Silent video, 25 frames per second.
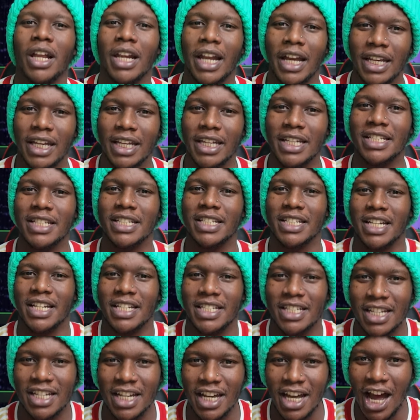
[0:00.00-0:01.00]
Like, he's
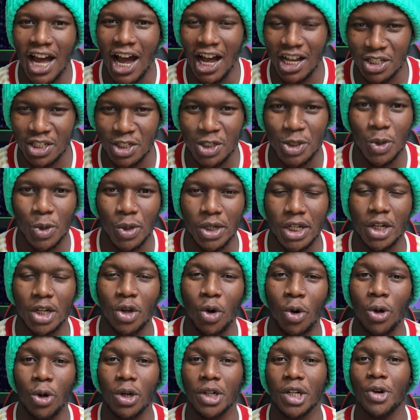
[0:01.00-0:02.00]
just a solid
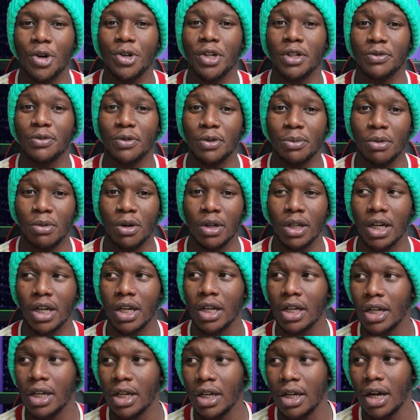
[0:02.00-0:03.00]
all-rounded footballer.
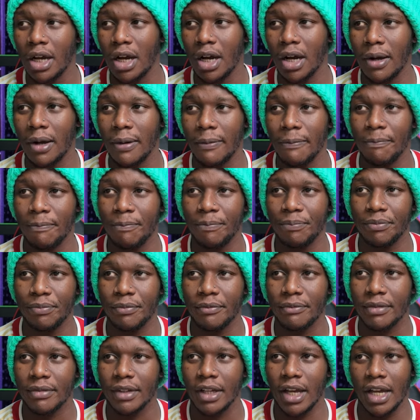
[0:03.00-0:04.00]

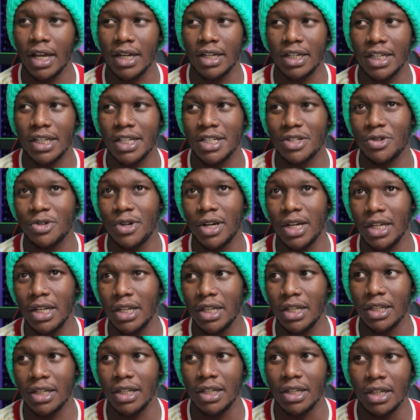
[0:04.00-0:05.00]
And he's
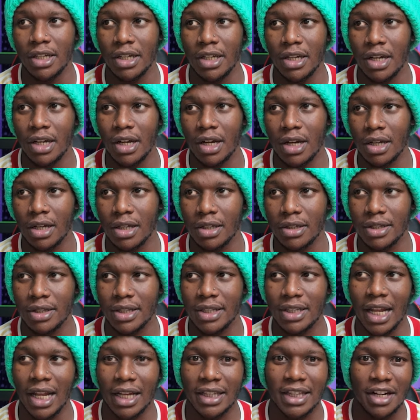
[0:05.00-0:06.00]
really
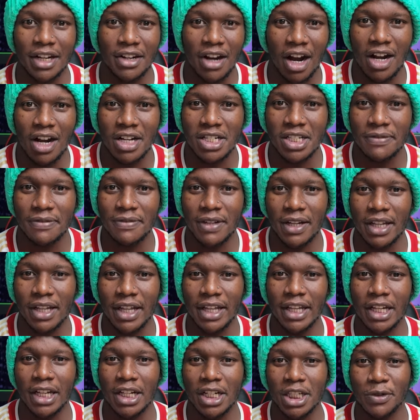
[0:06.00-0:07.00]
like the narrative that the
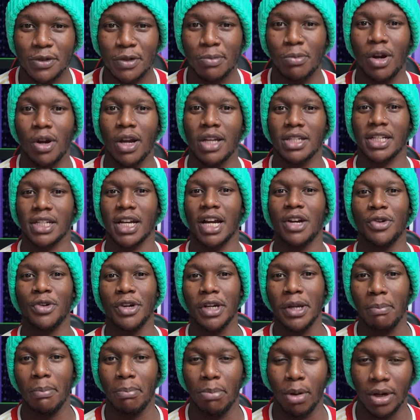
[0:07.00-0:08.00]
English footballers can't
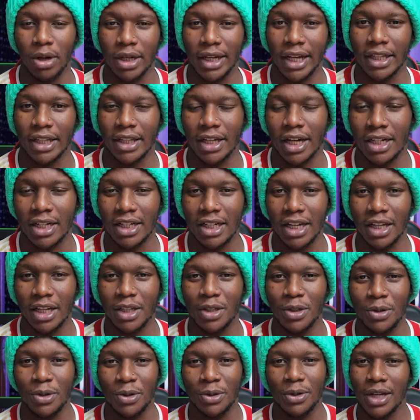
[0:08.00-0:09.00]
really ball like that. Like,
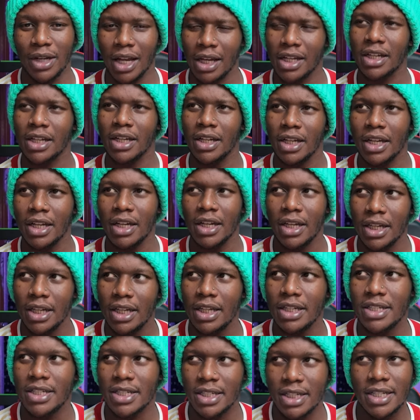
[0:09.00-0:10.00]
you know, like,
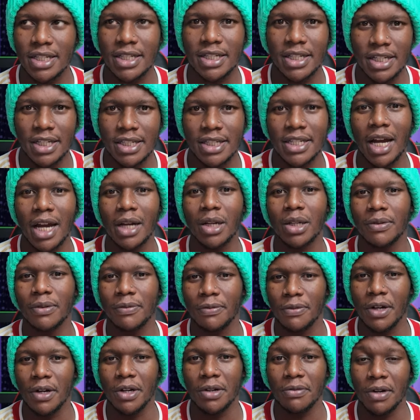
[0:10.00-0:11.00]
he's done
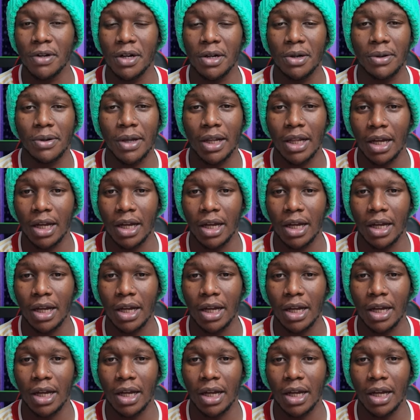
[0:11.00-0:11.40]
very, very well.